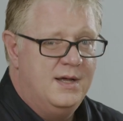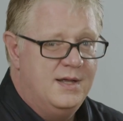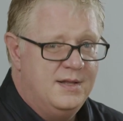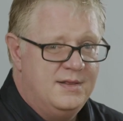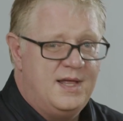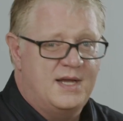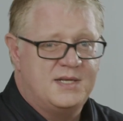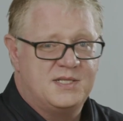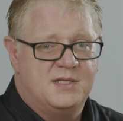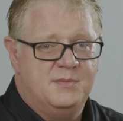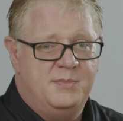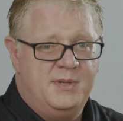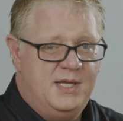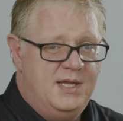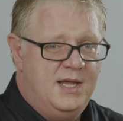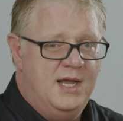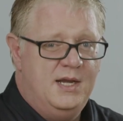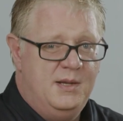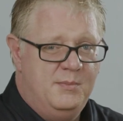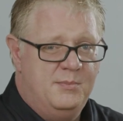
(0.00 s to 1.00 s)
That's the
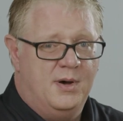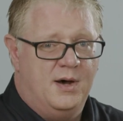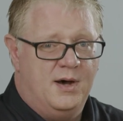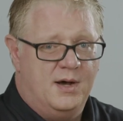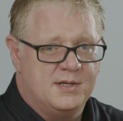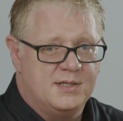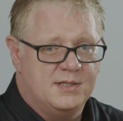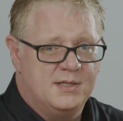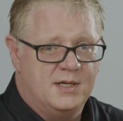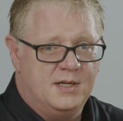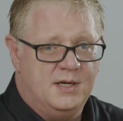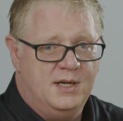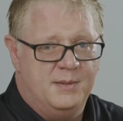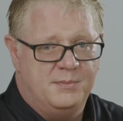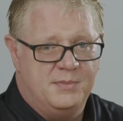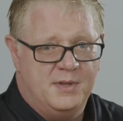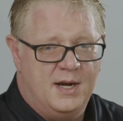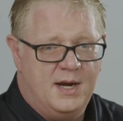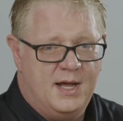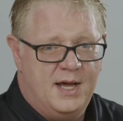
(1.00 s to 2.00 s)
beginning part of the
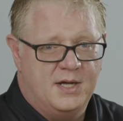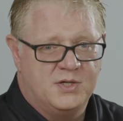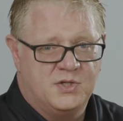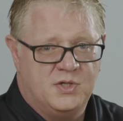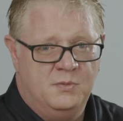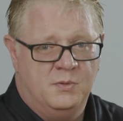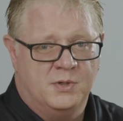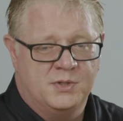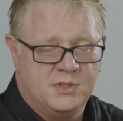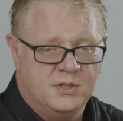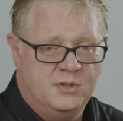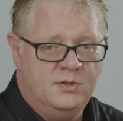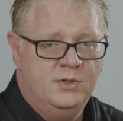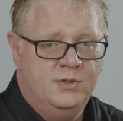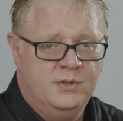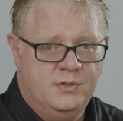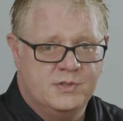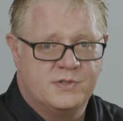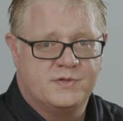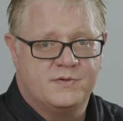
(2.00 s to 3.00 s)
clip that I actually want to
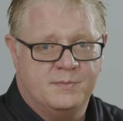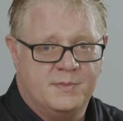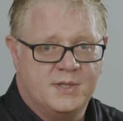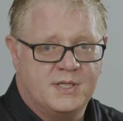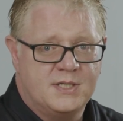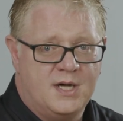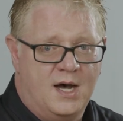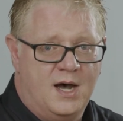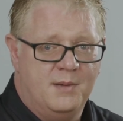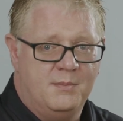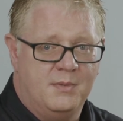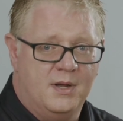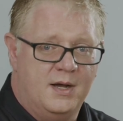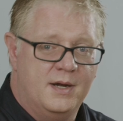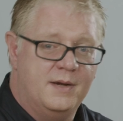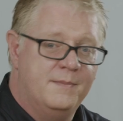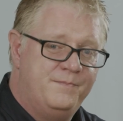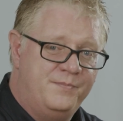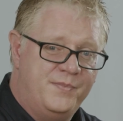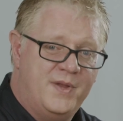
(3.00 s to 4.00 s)
lose from the timeline.